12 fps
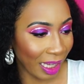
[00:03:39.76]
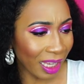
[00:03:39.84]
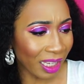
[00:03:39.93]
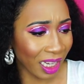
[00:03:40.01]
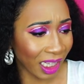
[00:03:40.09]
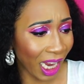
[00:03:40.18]

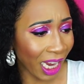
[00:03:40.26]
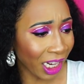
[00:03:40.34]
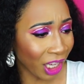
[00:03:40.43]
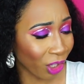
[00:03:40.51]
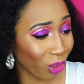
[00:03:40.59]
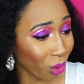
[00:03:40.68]
He's
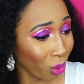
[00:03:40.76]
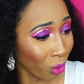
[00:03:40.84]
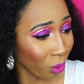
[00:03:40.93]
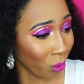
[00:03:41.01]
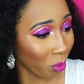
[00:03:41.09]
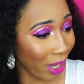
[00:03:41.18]
gliding too.
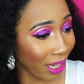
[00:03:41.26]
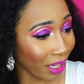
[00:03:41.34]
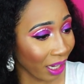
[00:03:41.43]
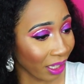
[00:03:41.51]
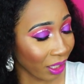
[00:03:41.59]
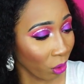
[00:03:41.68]
Why
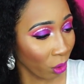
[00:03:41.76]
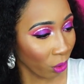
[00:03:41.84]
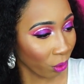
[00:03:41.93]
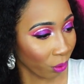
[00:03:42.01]
are you?